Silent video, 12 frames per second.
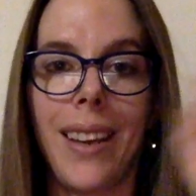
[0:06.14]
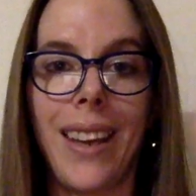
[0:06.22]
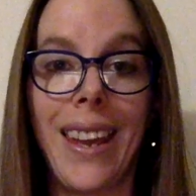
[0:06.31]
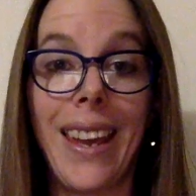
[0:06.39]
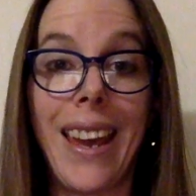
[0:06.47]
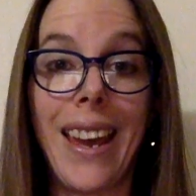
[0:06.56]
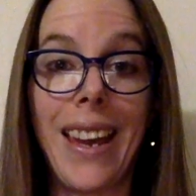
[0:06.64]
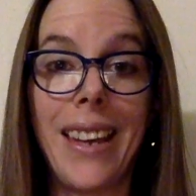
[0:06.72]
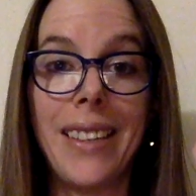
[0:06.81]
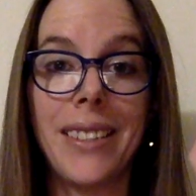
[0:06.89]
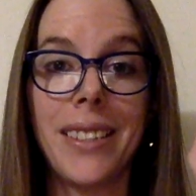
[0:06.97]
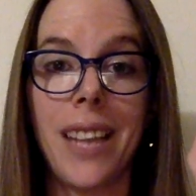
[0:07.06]
Hey
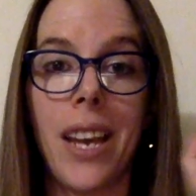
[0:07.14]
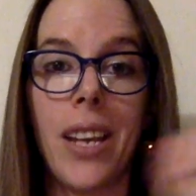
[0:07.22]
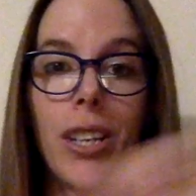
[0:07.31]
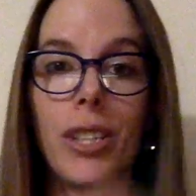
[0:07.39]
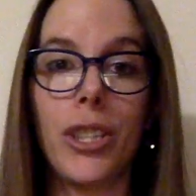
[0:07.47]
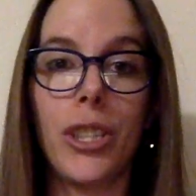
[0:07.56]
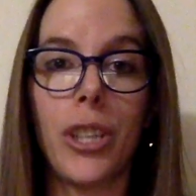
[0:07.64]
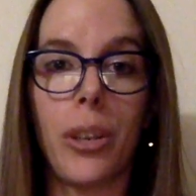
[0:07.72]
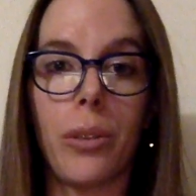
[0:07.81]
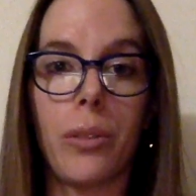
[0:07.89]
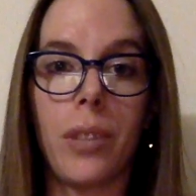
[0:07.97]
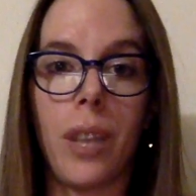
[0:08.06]
guys,
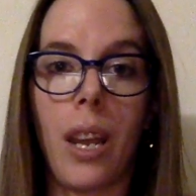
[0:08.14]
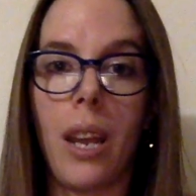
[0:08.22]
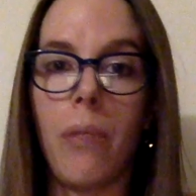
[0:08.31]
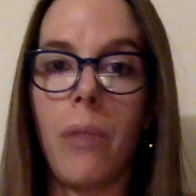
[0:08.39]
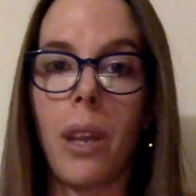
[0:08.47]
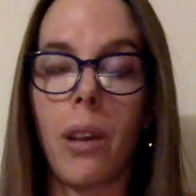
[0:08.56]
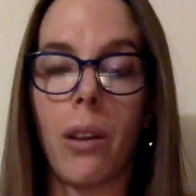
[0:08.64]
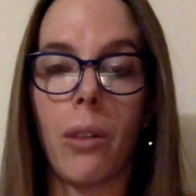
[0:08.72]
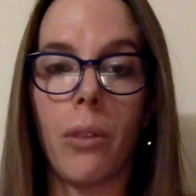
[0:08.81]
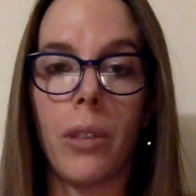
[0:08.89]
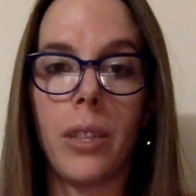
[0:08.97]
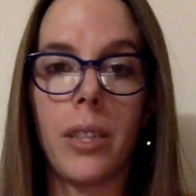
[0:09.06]
so today we are
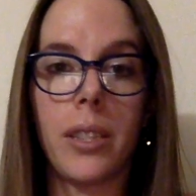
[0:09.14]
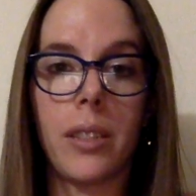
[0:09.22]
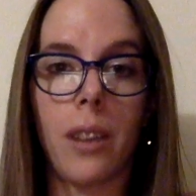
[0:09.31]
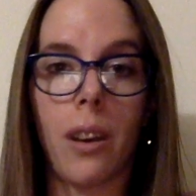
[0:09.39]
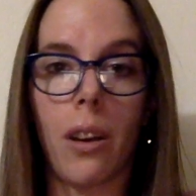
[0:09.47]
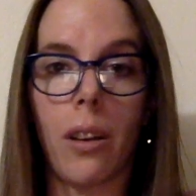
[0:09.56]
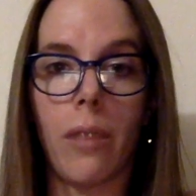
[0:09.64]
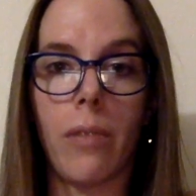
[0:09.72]
going to solve